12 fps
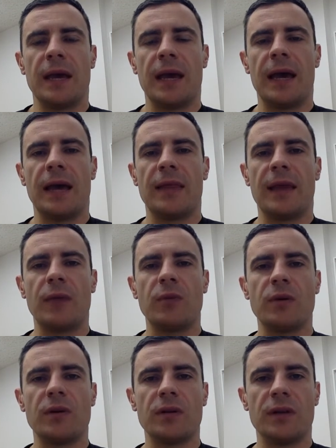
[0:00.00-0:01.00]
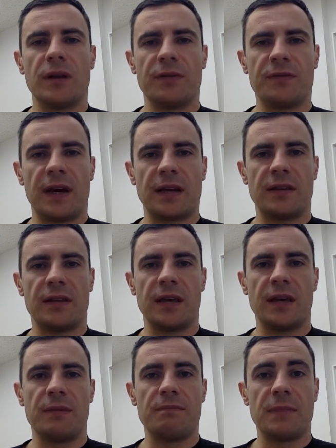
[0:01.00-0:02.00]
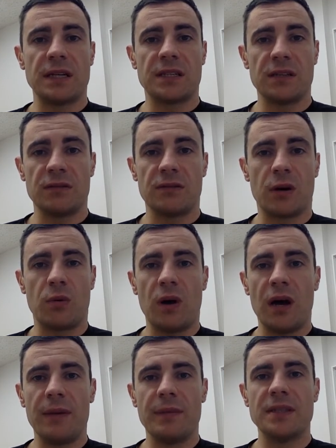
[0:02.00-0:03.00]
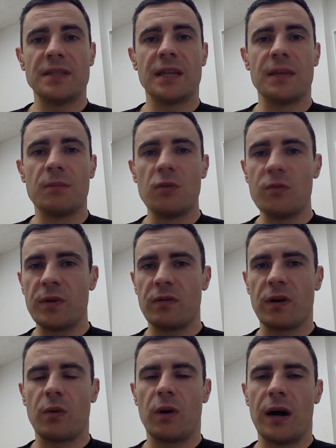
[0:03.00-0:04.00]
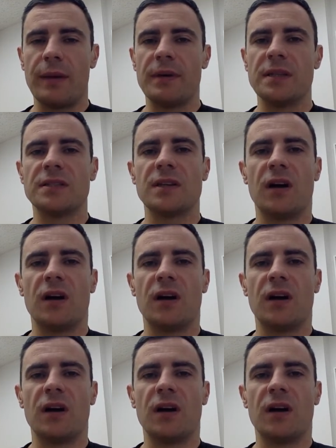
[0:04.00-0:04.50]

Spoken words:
and that will affect the muscular requirements and the movement requirements